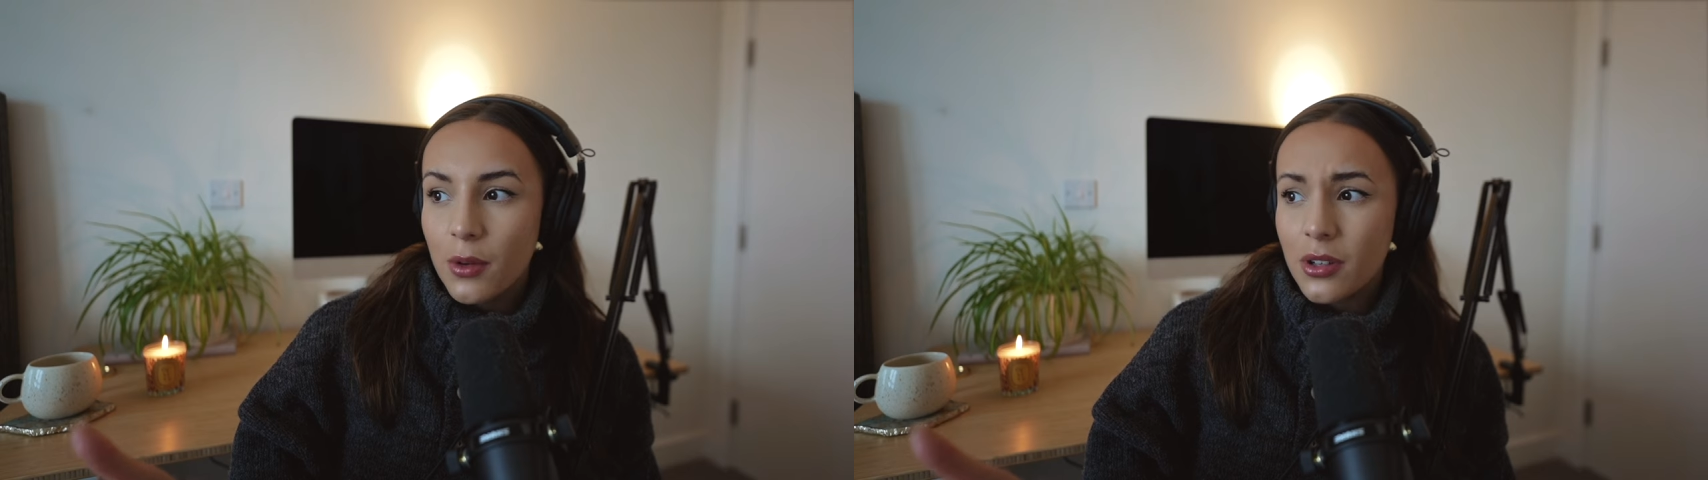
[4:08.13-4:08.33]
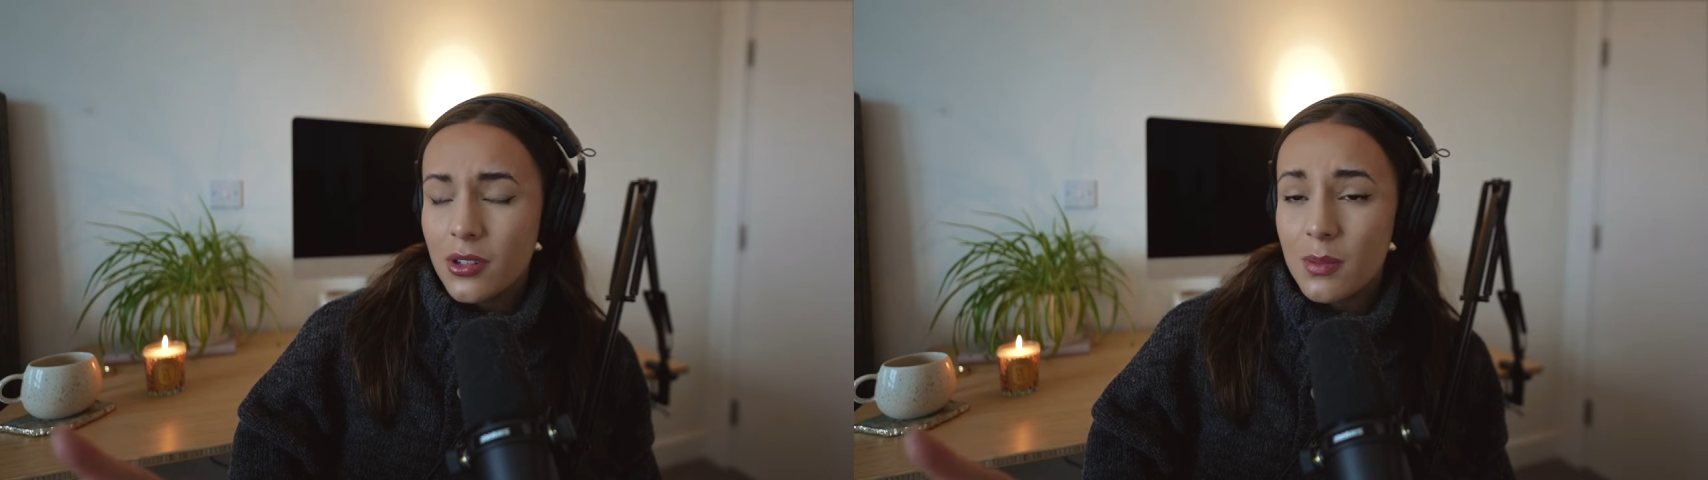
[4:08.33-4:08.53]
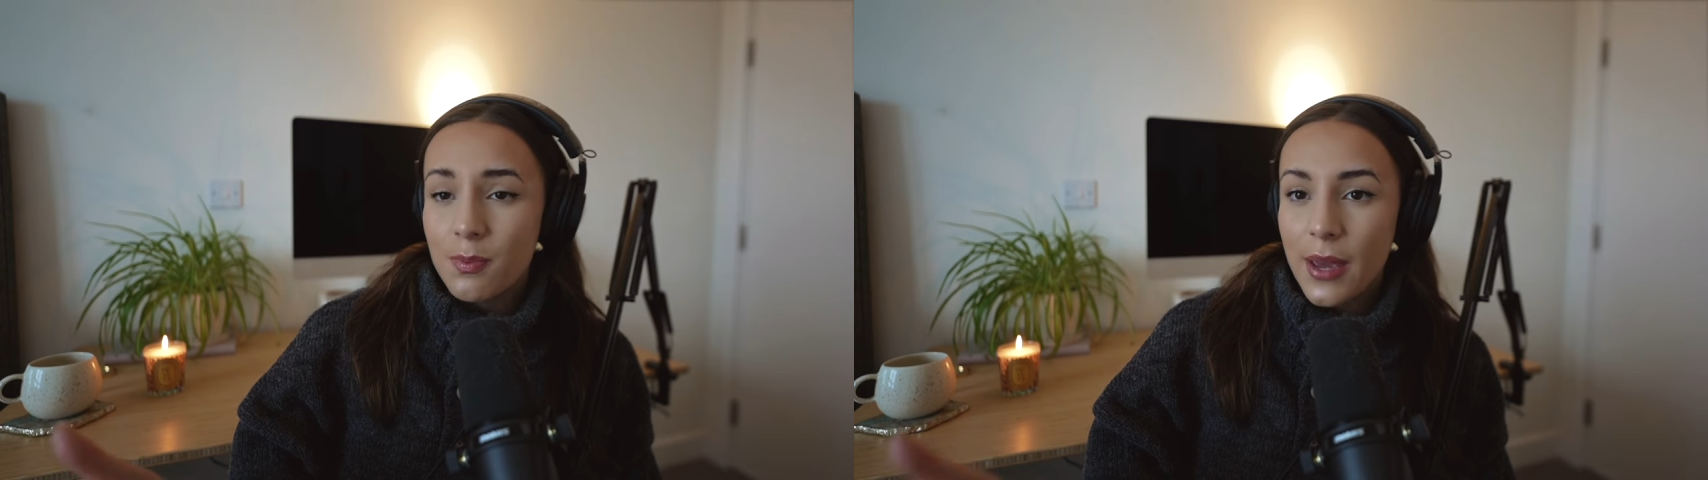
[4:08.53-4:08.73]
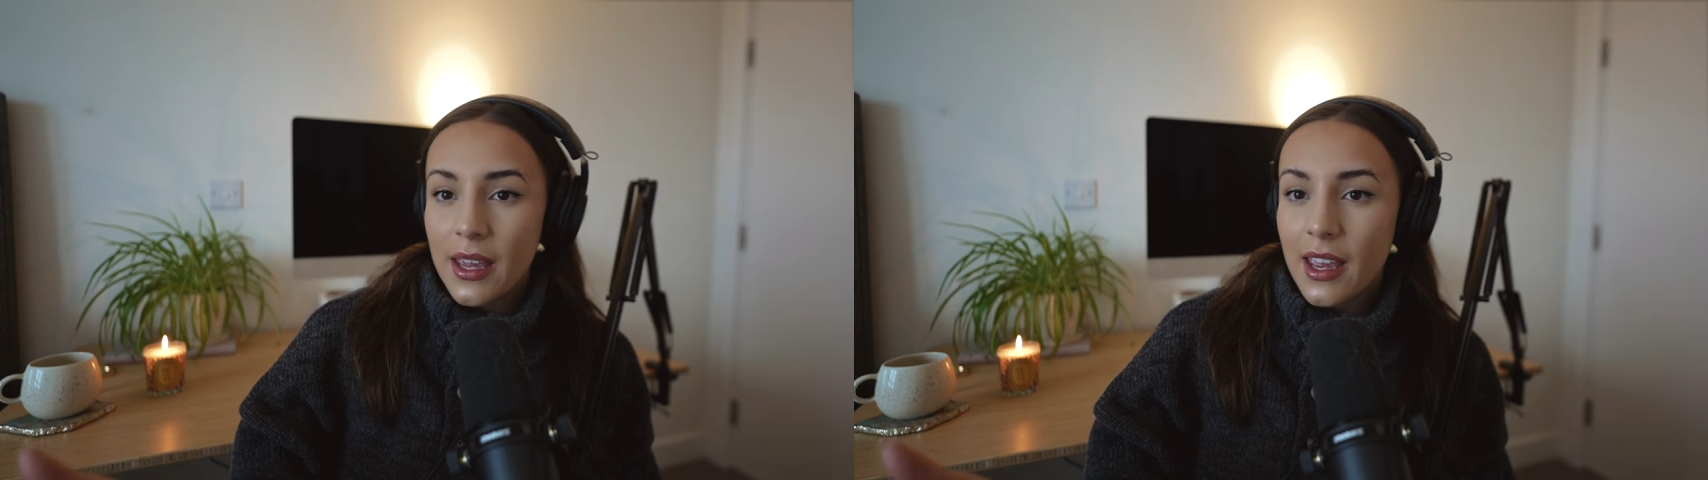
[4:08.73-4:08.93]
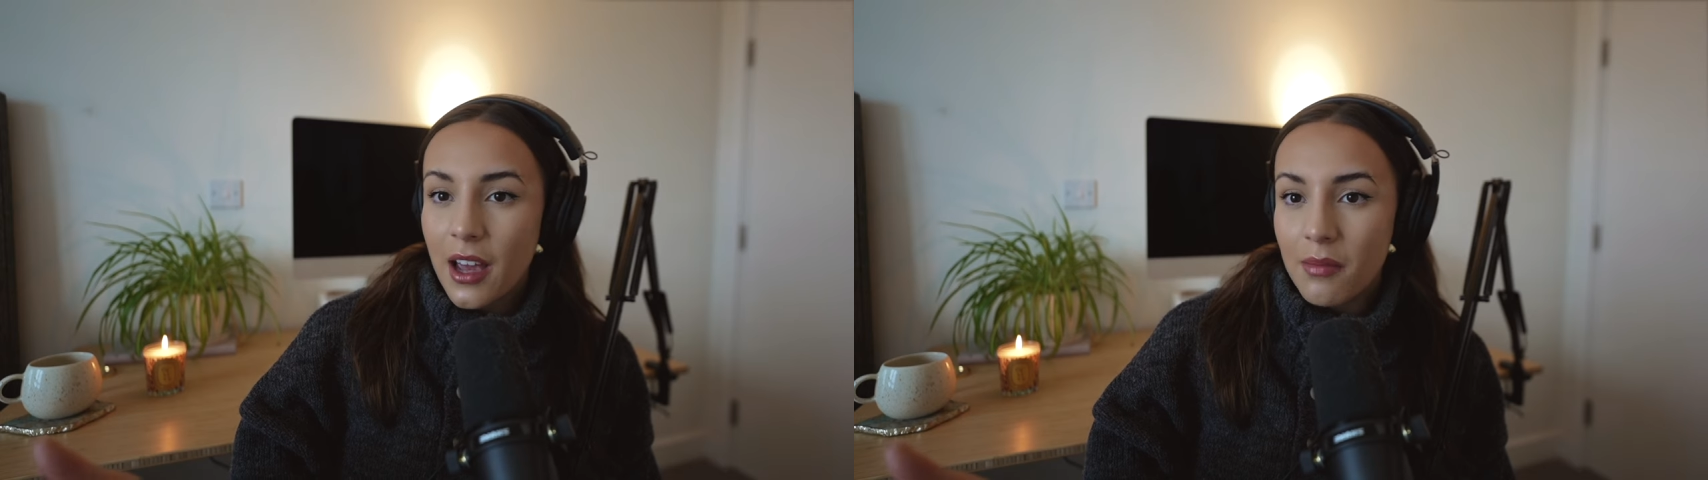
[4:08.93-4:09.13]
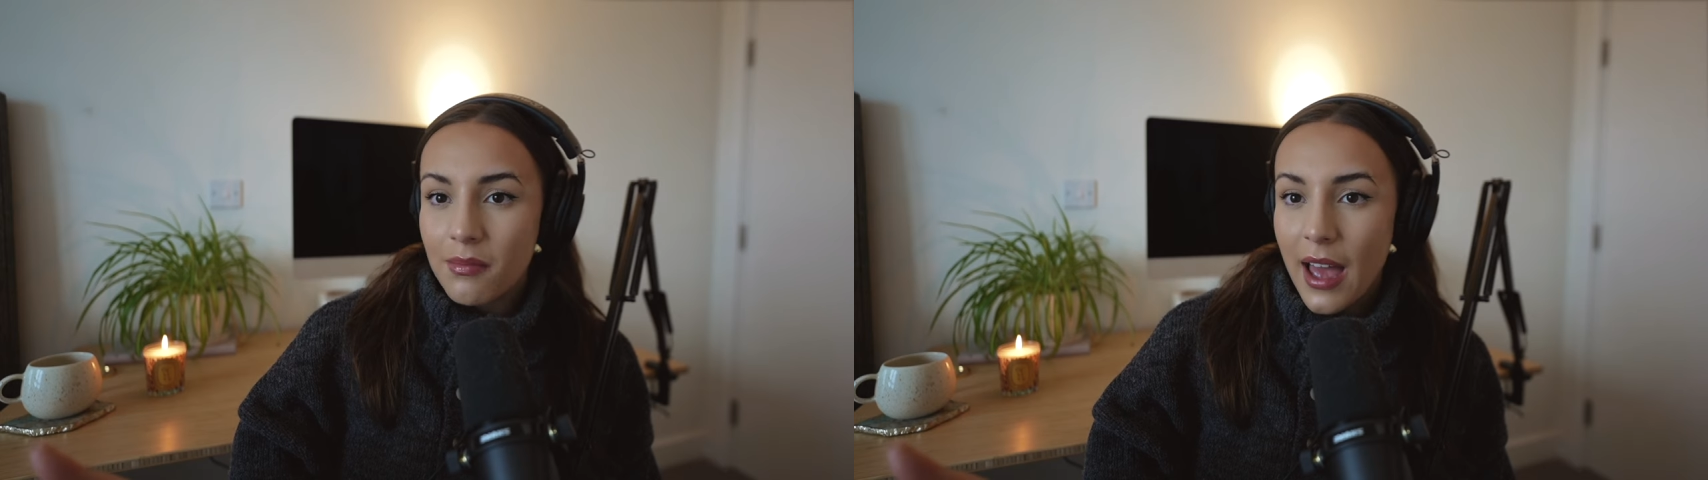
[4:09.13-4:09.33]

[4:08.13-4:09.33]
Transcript: well, you're just picking up